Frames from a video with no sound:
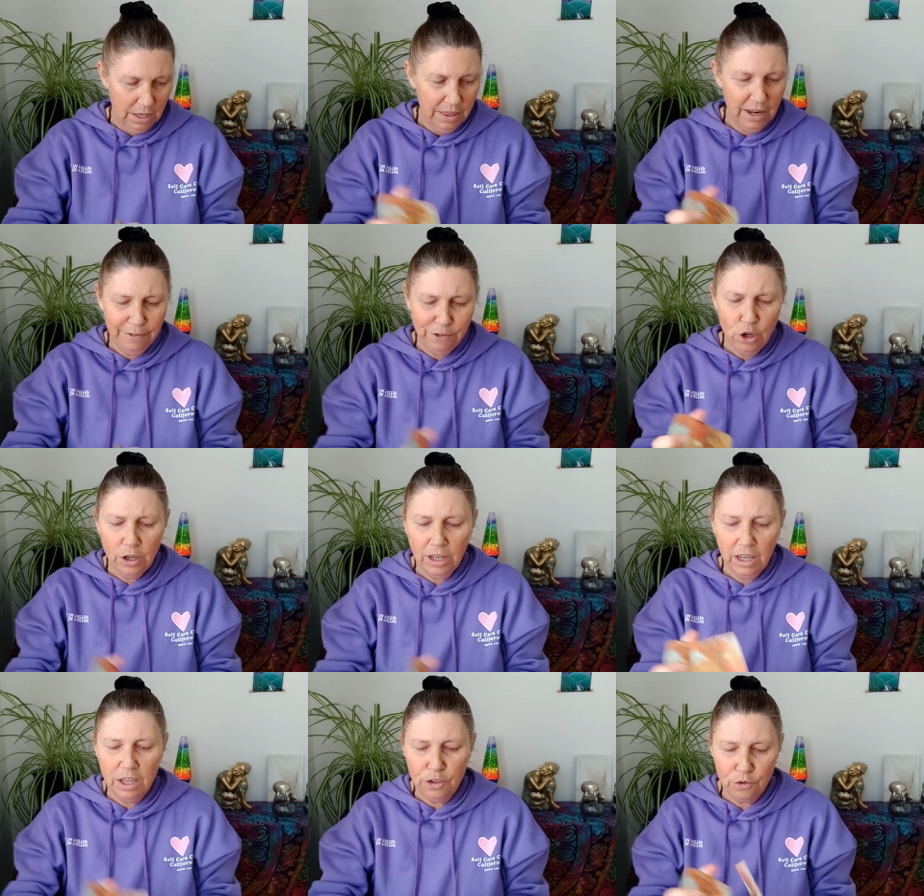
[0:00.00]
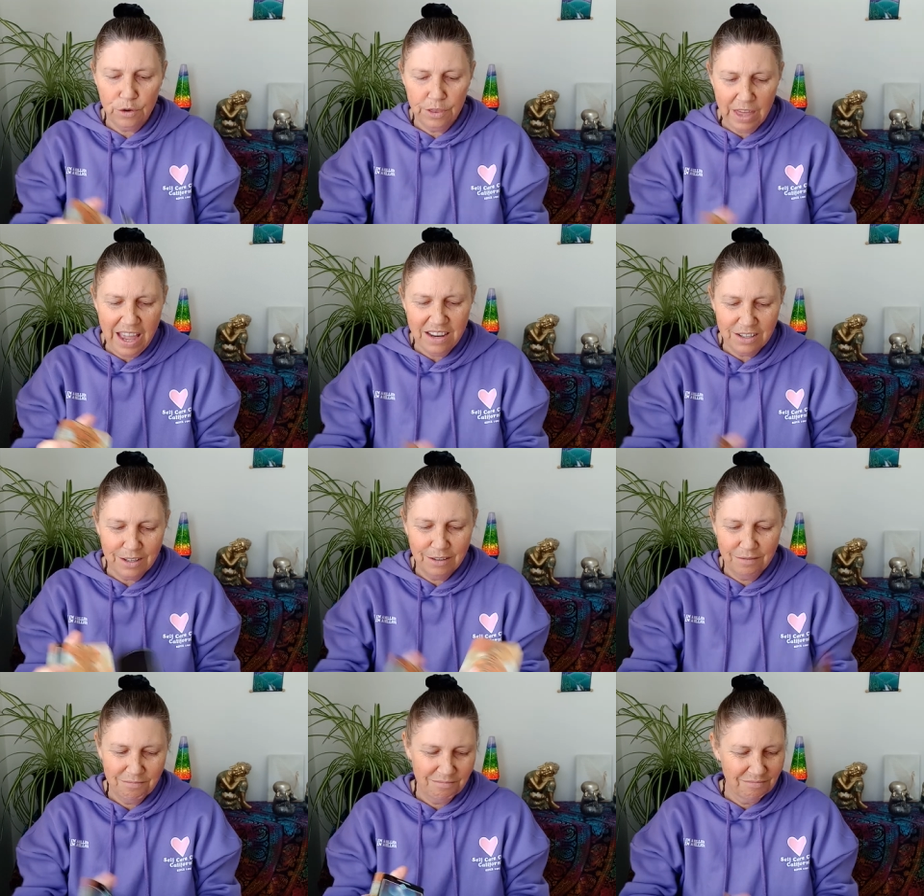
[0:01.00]
That if you can get through that,
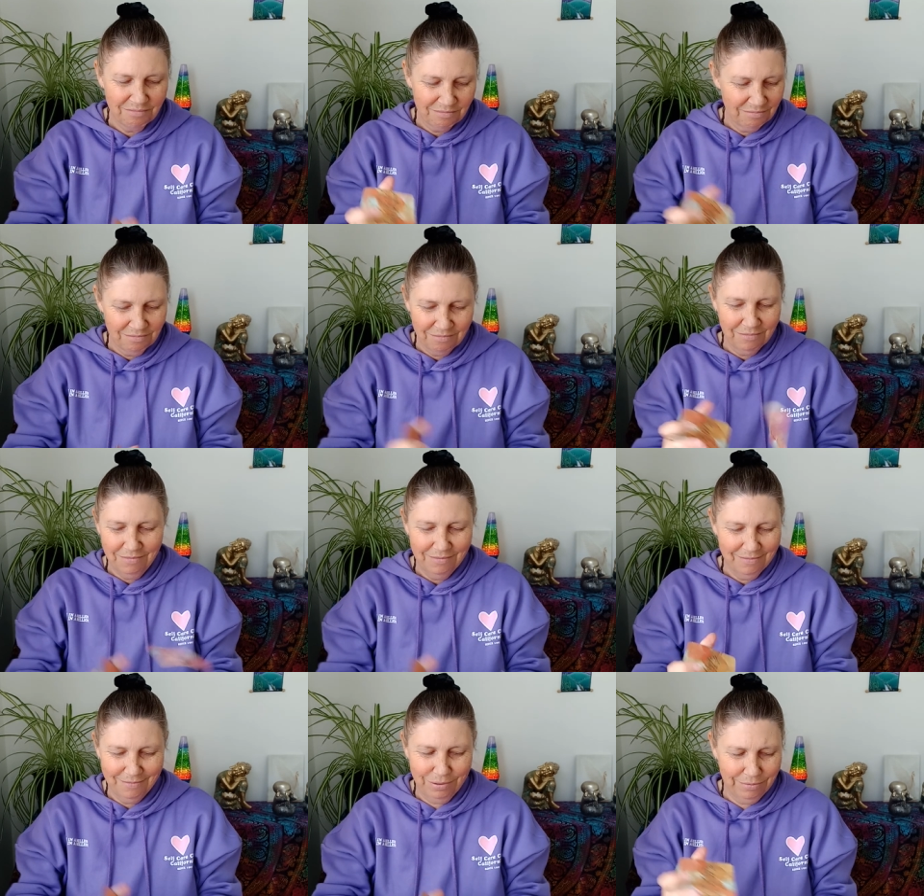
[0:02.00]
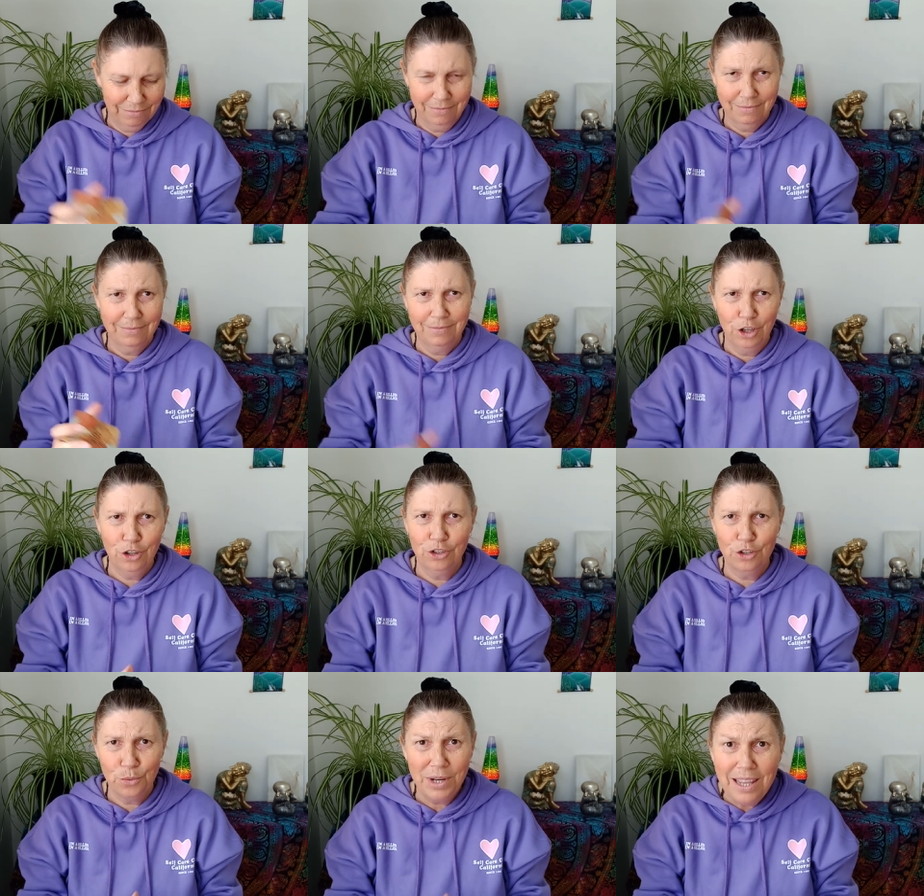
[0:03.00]
you can
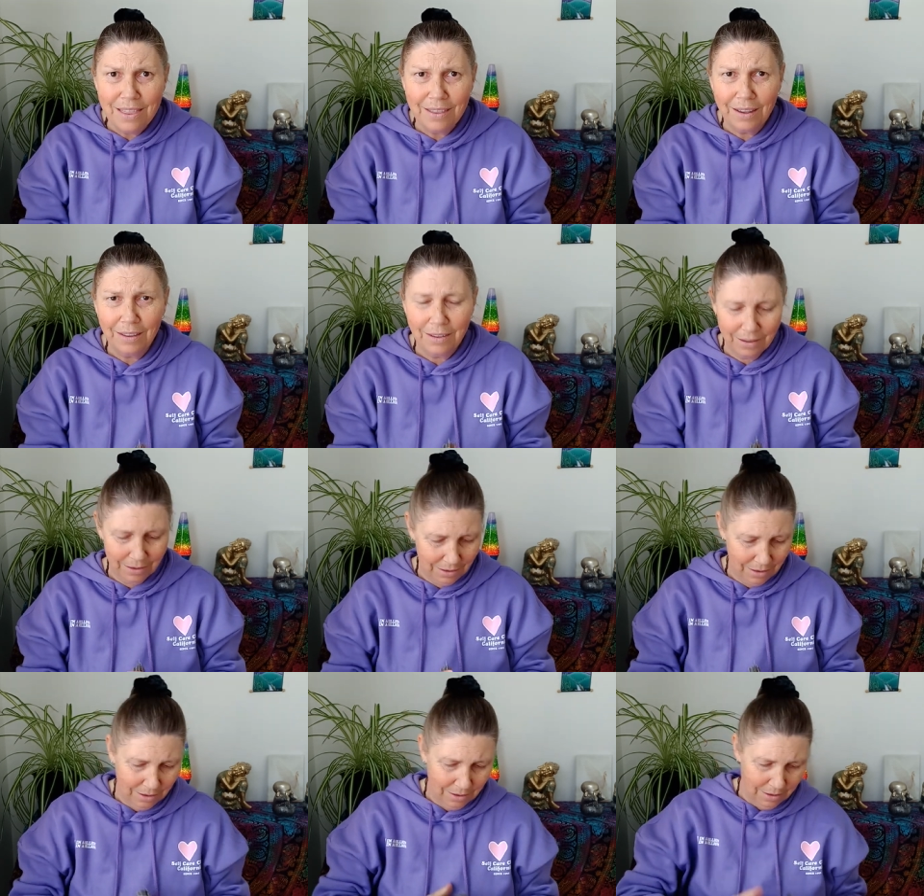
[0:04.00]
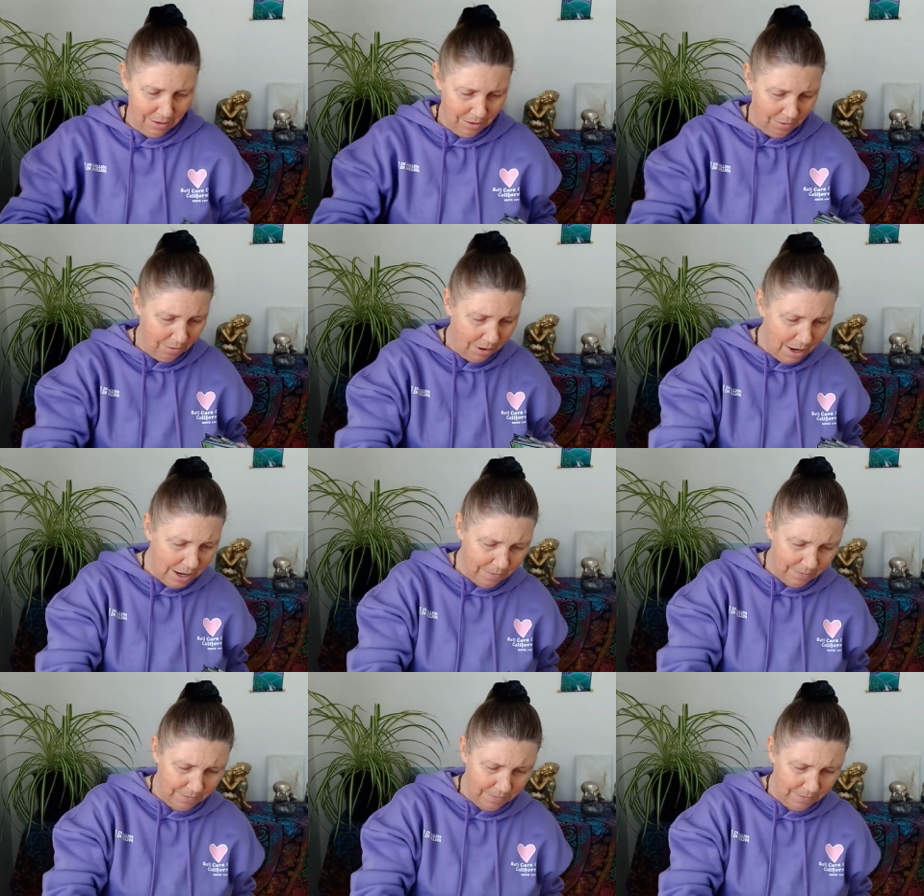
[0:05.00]
do anything, right?